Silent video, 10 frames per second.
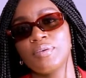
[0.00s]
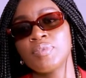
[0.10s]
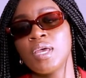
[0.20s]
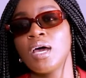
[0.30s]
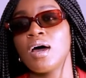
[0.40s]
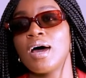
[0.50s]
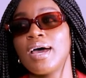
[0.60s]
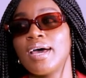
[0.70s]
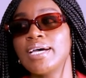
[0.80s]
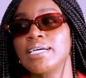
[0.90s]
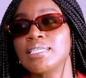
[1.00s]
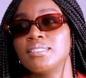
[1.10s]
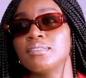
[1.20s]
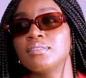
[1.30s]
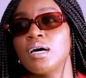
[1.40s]
year,
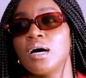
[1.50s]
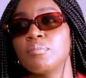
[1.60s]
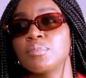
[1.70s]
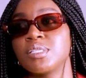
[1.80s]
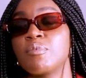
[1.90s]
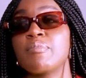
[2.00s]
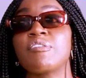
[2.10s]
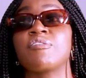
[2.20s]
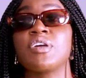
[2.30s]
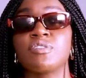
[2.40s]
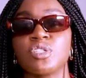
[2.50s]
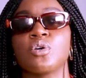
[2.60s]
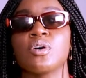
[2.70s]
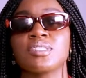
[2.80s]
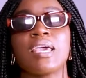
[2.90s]
and some of my
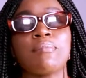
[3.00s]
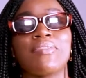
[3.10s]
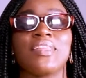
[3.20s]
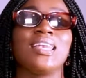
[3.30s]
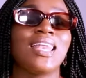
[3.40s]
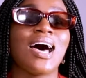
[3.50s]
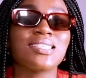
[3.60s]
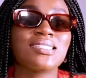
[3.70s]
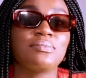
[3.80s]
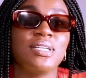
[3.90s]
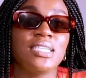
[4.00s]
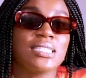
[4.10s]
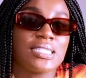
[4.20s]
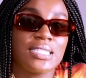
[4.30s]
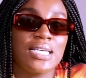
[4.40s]
favorite songs came at the last
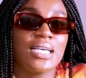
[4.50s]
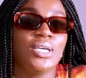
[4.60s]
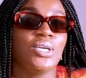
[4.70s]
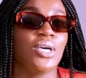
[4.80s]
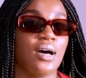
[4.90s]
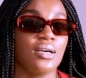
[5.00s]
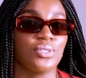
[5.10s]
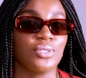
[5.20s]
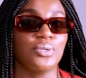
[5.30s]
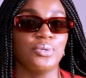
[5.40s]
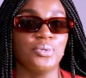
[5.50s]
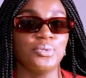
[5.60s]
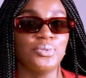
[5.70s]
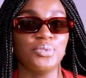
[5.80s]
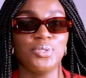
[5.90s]
minute.
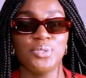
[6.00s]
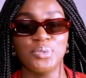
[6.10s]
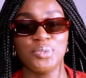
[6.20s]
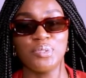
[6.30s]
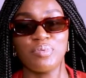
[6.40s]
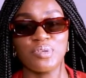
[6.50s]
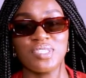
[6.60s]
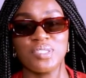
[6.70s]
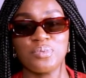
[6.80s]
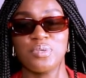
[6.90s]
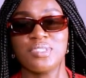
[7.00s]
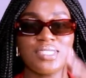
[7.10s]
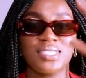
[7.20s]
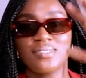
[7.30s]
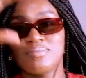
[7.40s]
So, you know, the process
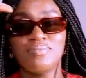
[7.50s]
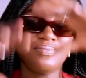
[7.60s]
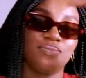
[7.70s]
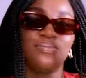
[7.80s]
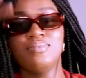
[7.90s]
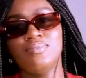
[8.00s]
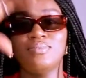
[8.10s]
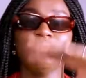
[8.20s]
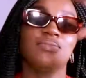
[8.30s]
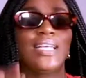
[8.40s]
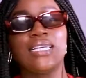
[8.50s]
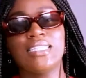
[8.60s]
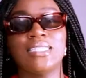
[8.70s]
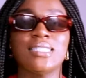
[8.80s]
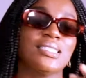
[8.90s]
was
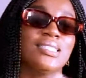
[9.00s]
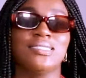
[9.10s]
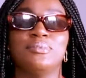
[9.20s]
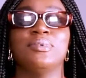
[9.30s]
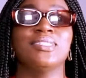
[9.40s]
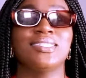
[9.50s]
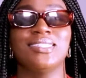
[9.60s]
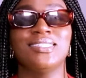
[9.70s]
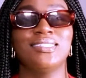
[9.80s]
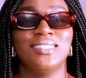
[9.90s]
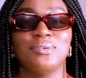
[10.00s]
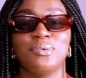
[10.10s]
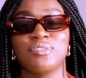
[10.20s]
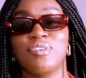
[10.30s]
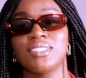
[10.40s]
like this.
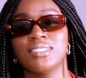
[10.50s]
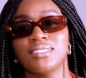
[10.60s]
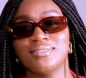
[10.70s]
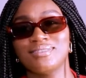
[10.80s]
It was fun.